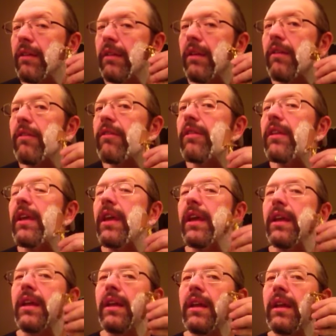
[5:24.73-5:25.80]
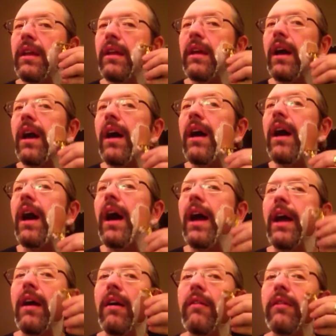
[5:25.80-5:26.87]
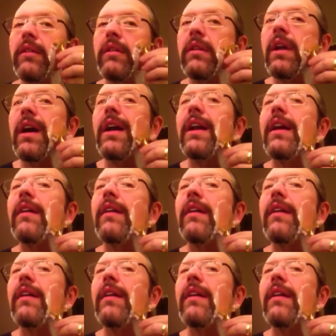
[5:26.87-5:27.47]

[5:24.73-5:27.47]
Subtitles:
their skin. I, however, do not